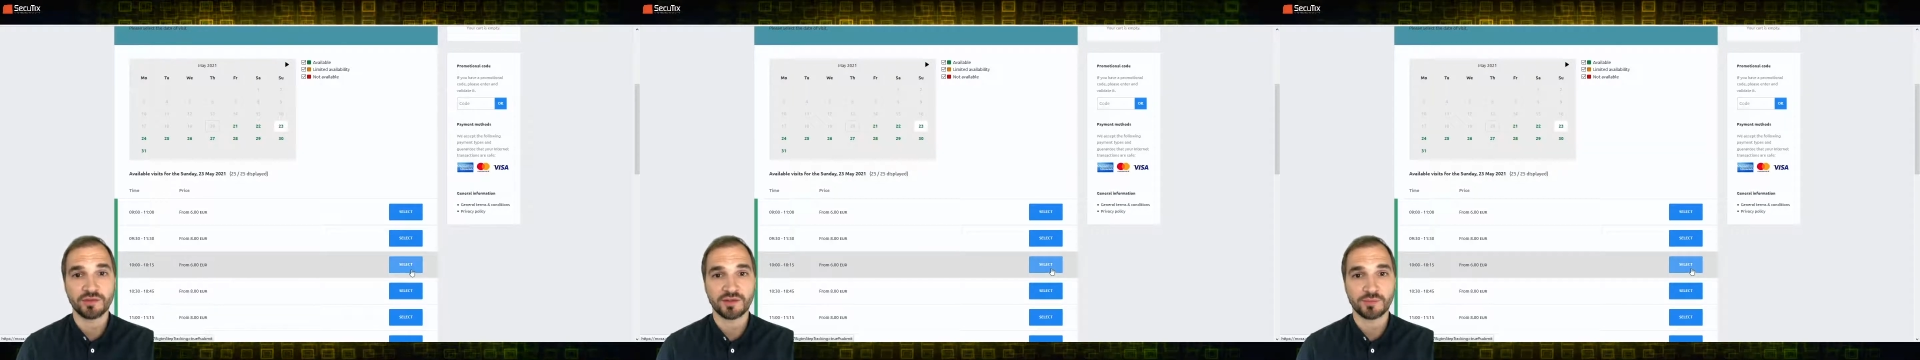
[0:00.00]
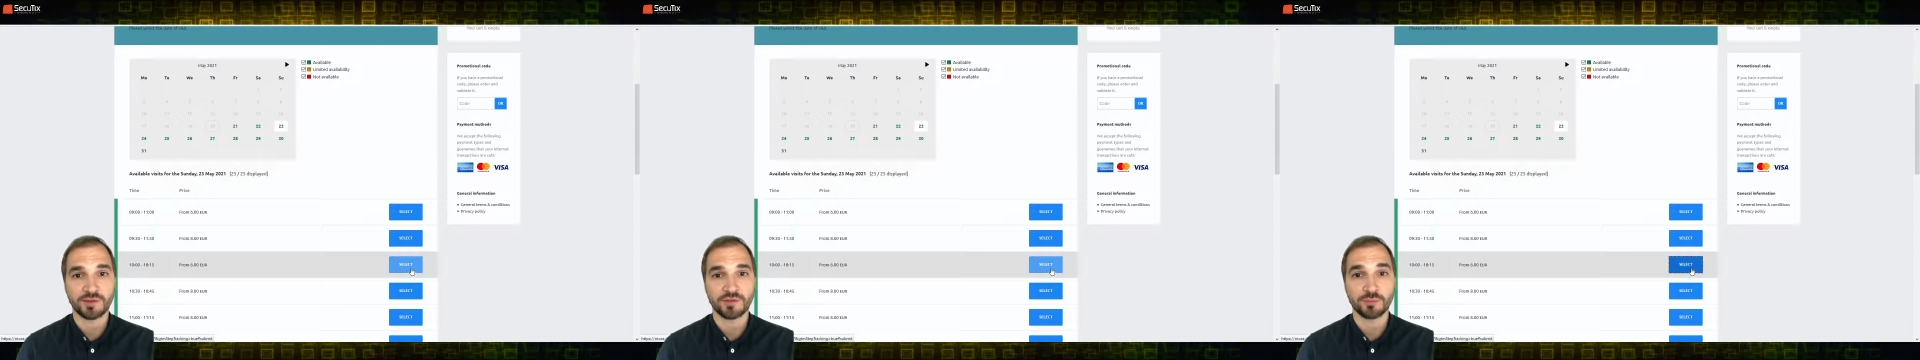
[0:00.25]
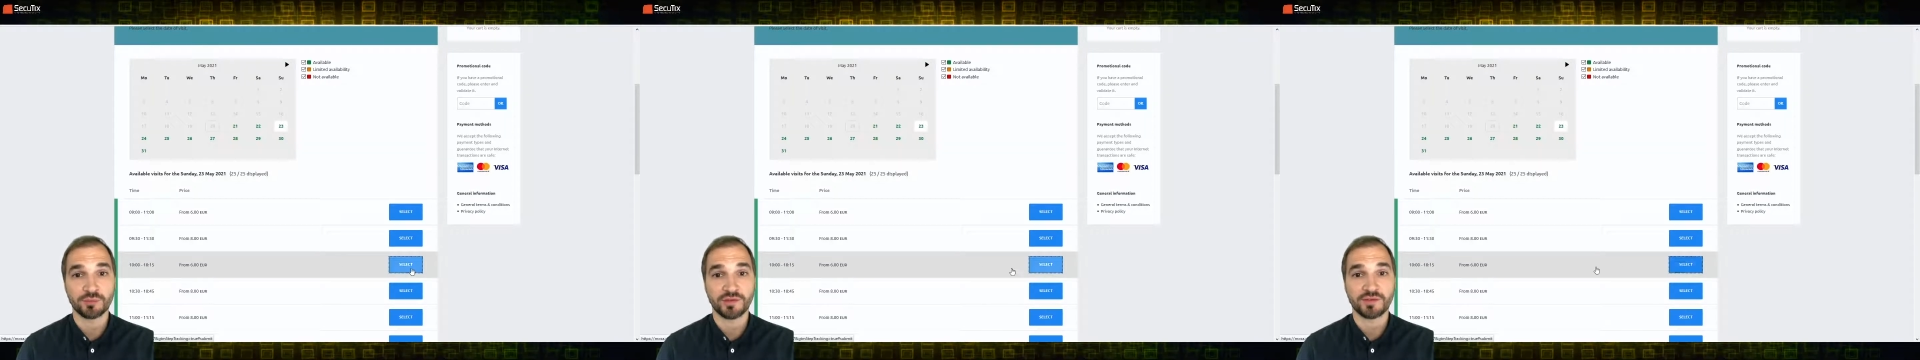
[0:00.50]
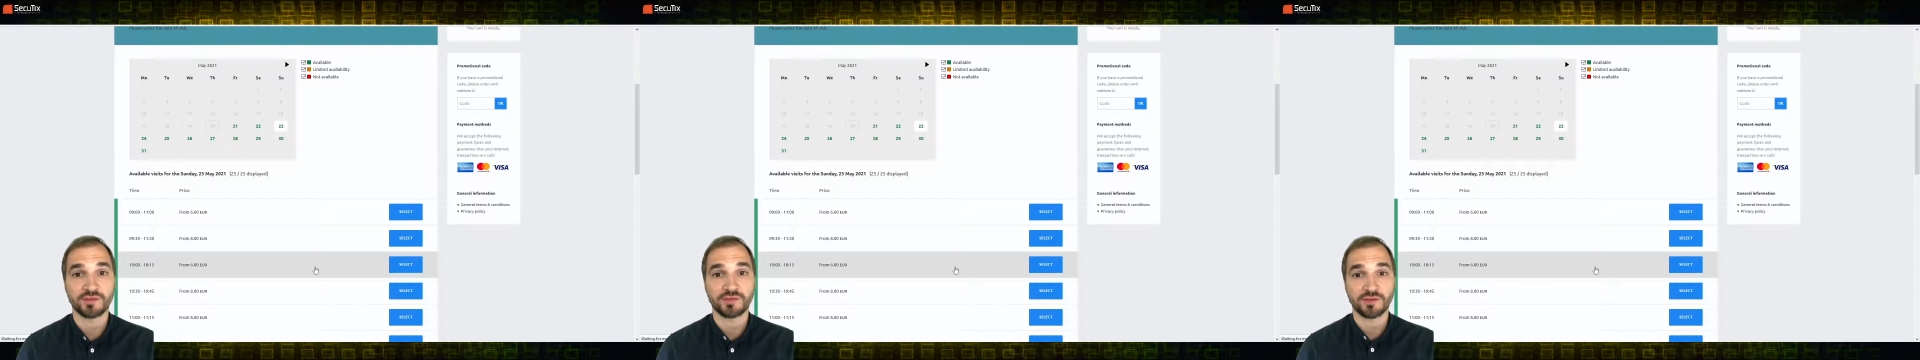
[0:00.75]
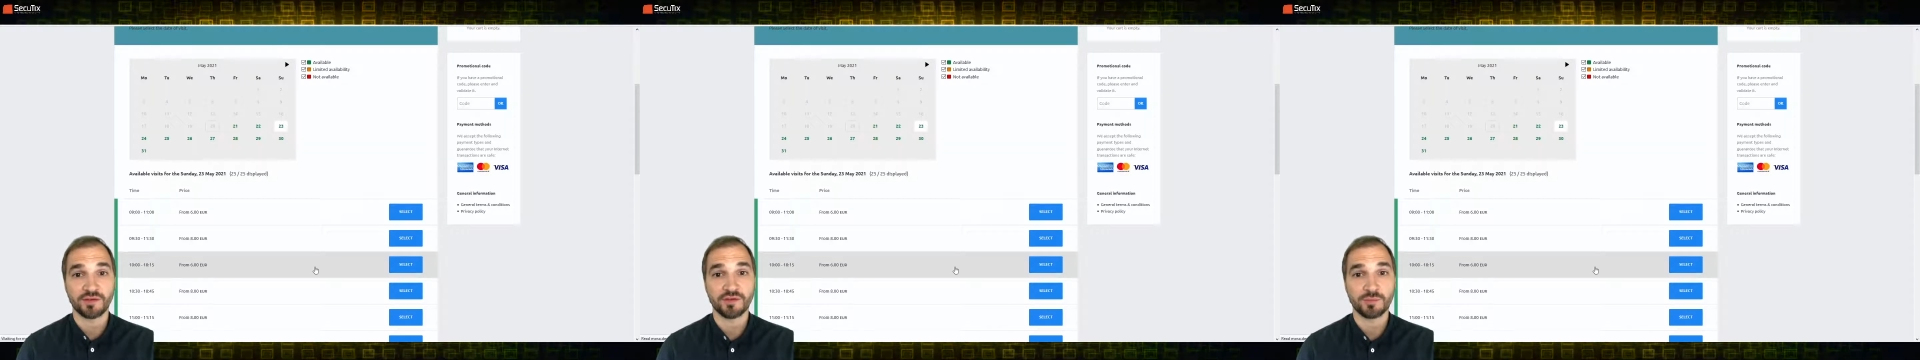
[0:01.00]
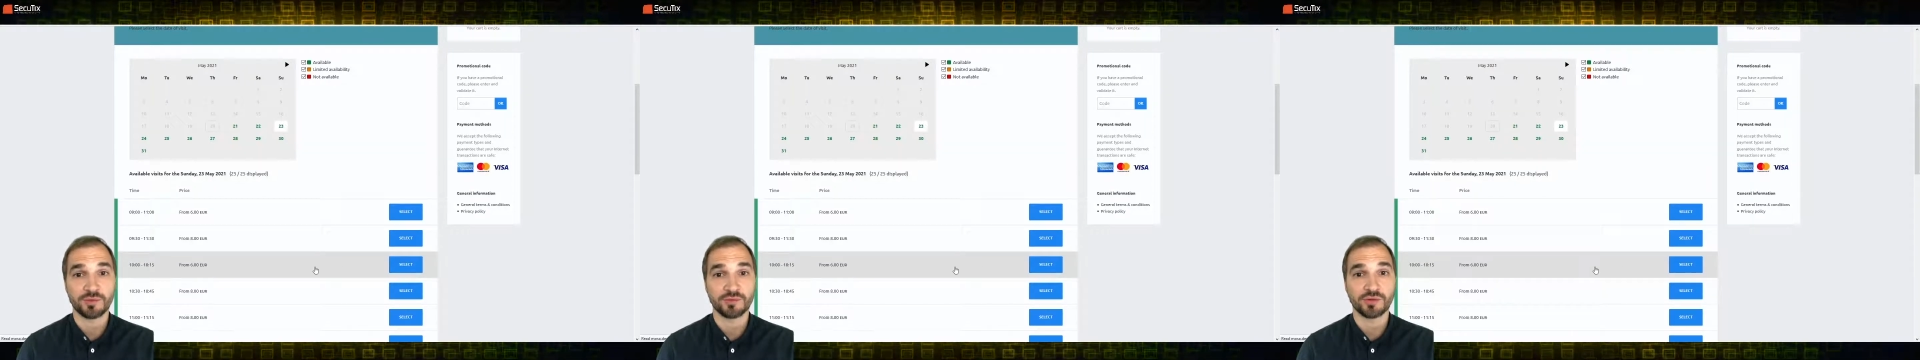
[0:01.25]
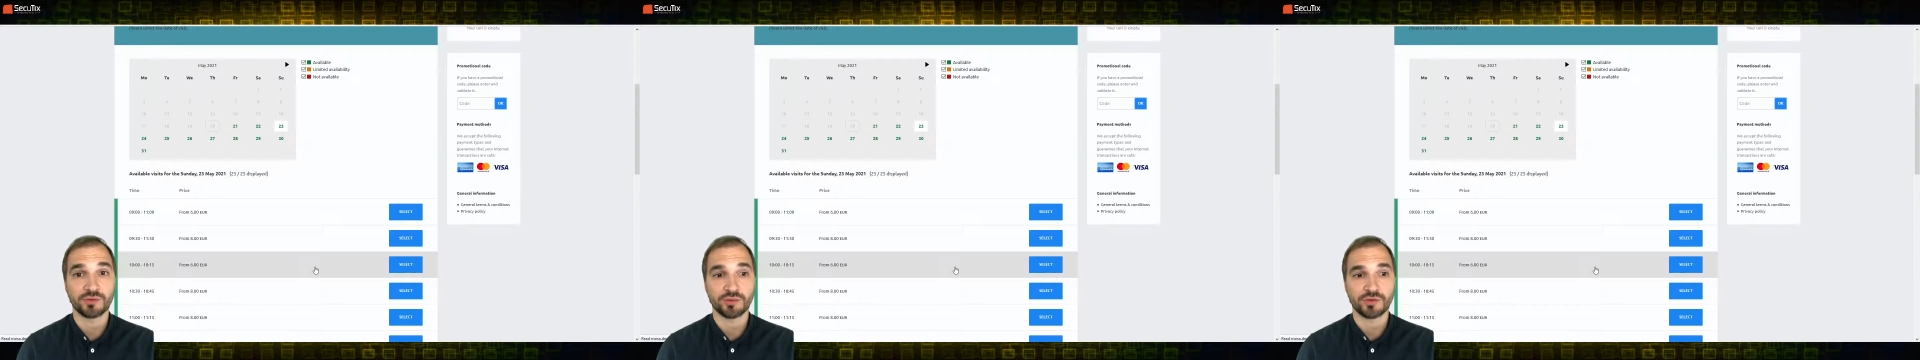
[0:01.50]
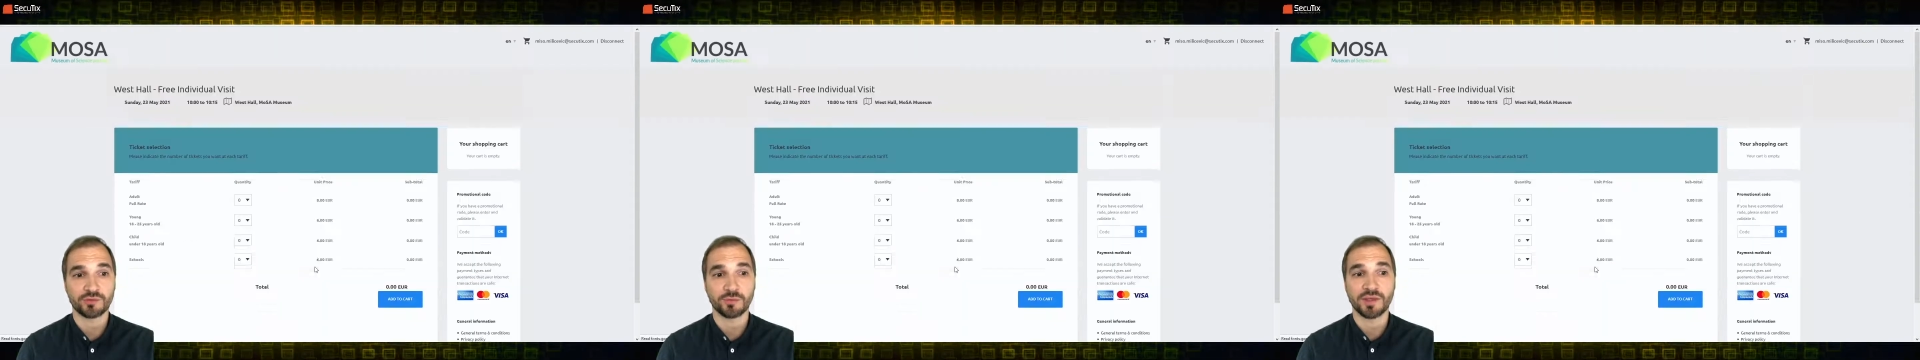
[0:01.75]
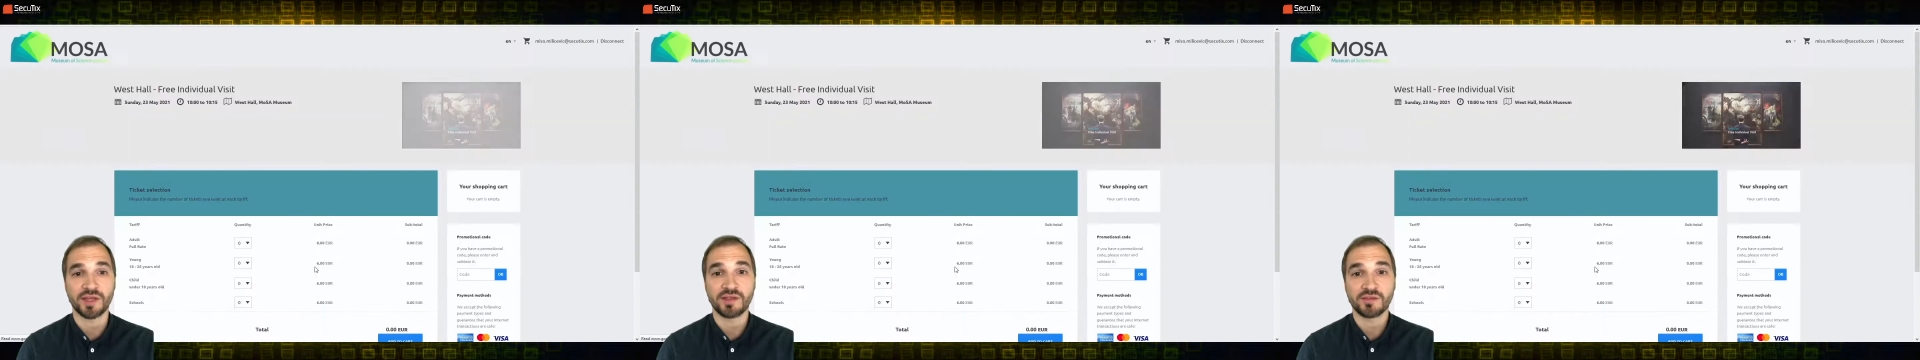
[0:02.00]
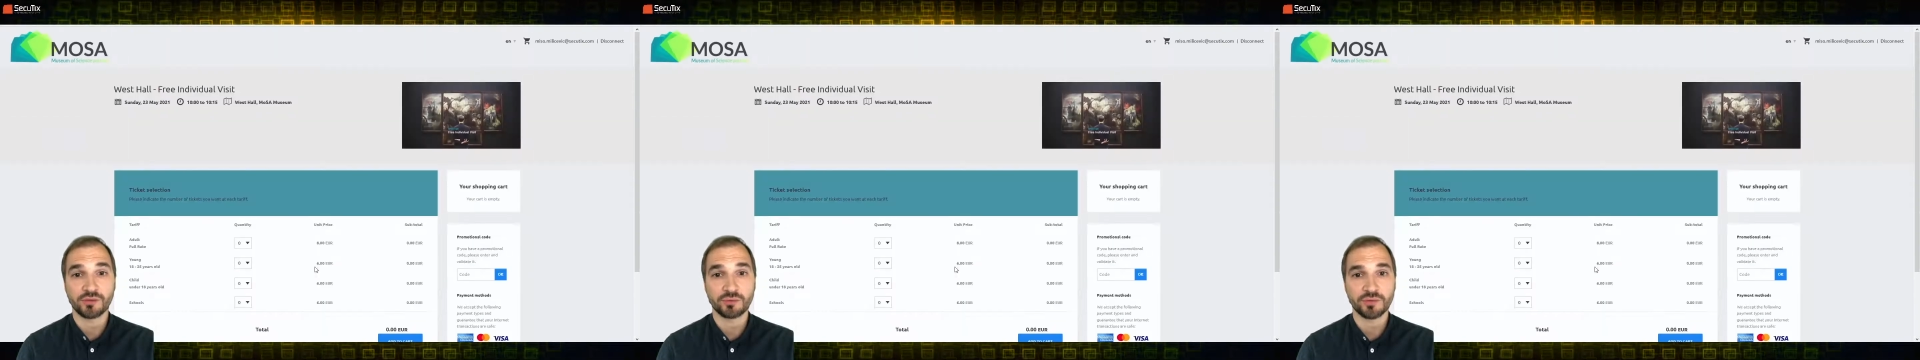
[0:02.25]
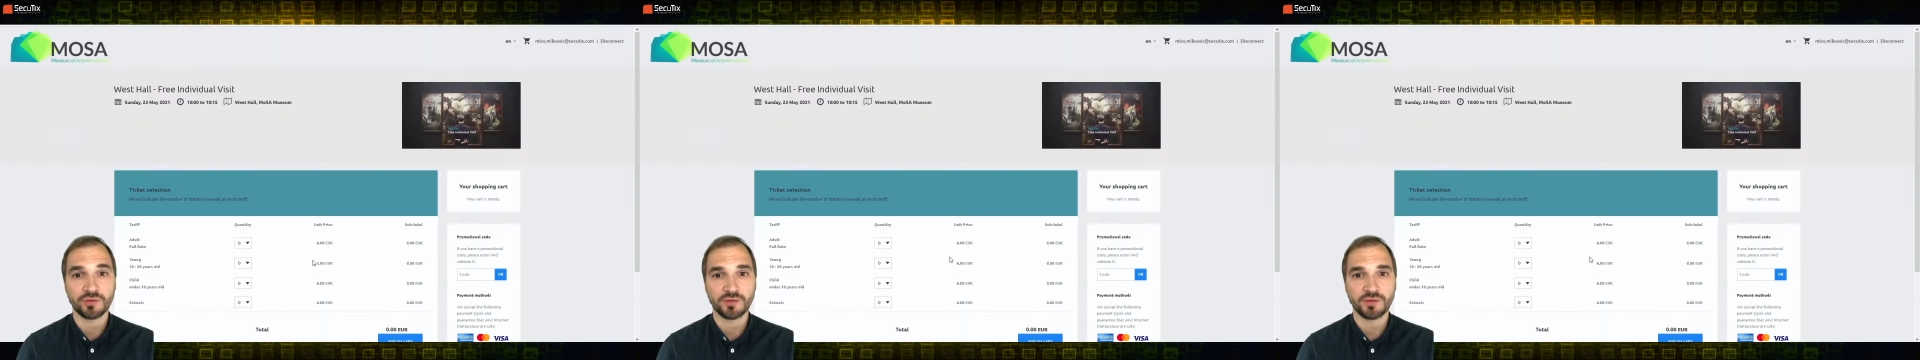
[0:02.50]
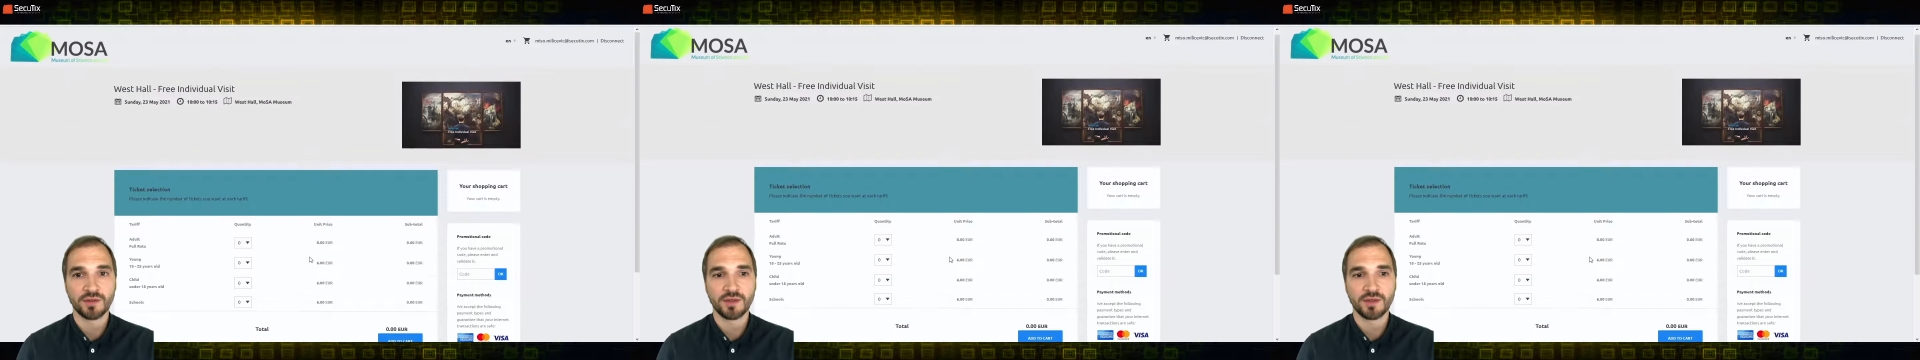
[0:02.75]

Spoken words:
That means the price has changed. Before it was from €8.